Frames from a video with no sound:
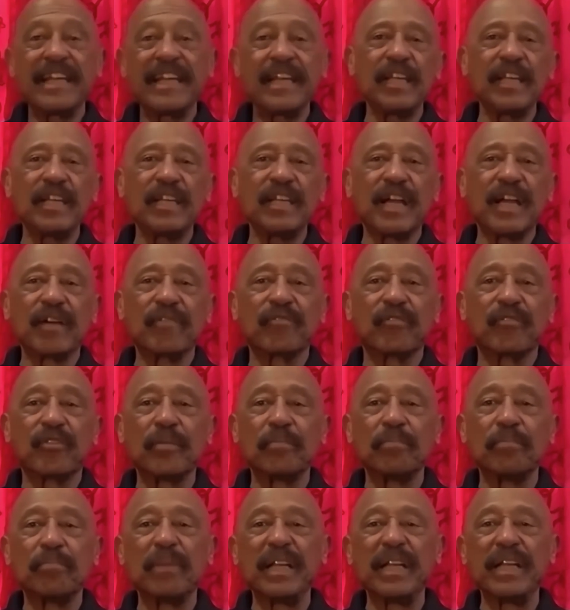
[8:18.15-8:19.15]
He never
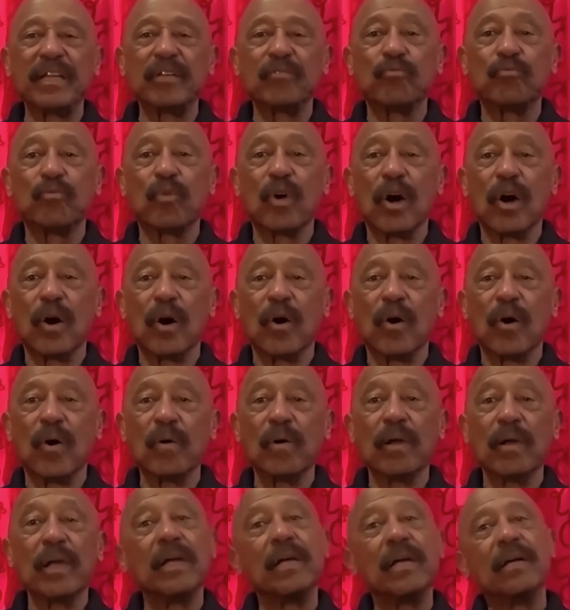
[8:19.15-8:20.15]
admitted
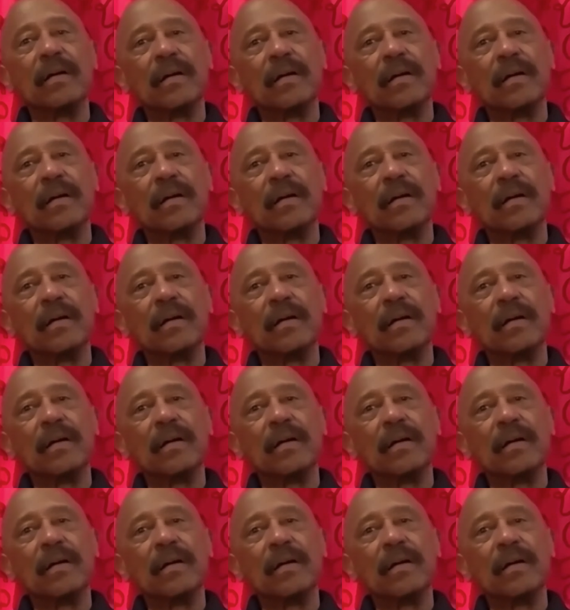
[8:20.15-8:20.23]
wrong.